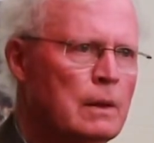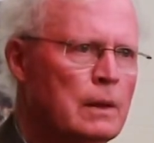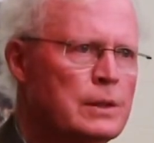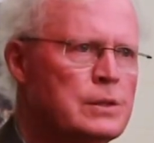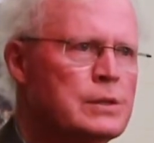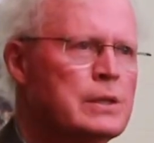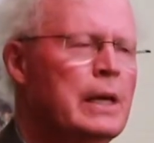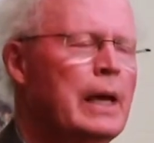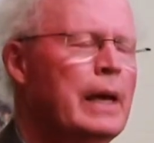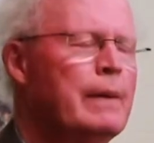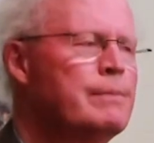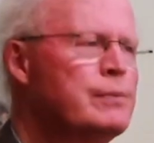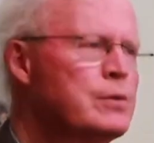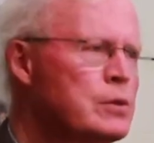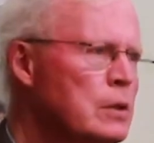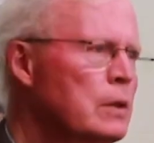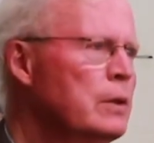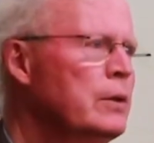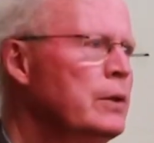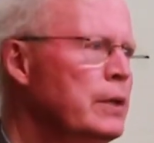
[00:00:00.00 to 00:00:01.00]
It's
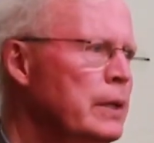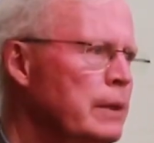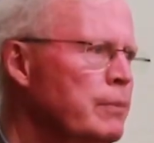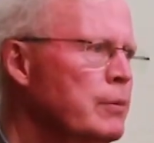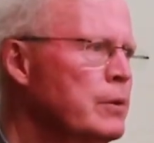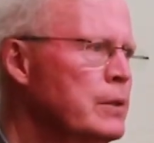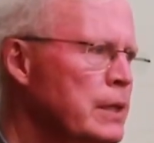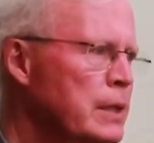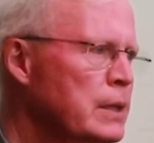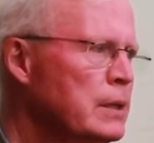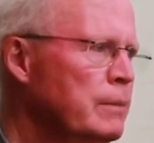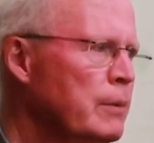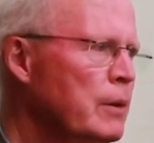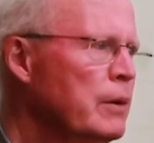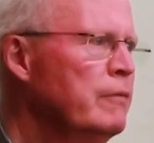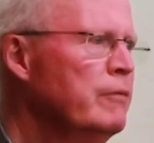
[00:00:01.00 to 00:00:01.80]
absolutely predictable.